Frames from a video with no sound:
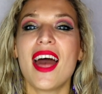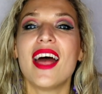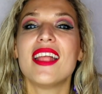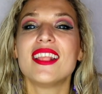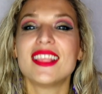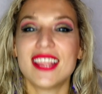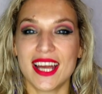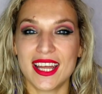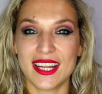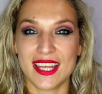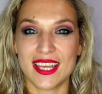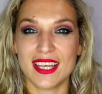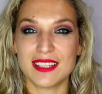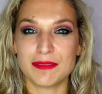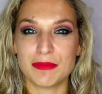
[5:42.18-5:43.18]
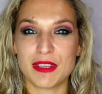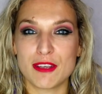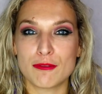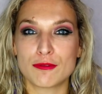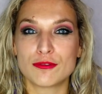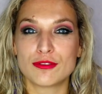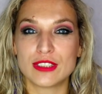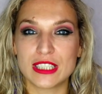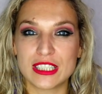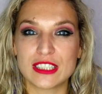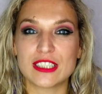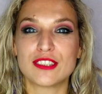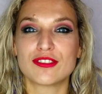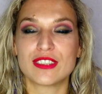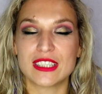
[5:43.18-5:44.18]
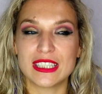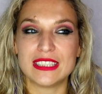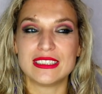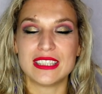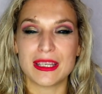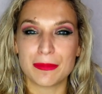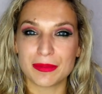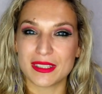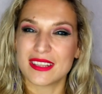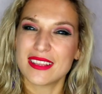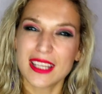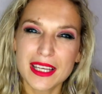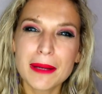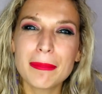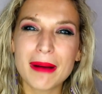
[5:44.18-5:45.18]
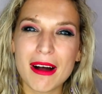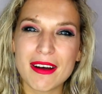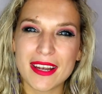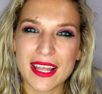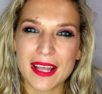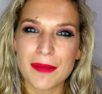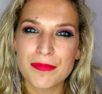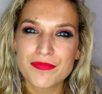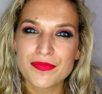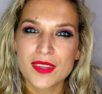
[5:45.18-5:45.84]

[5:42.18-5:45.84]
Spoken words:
And that hit me really, really deeply. Think about it.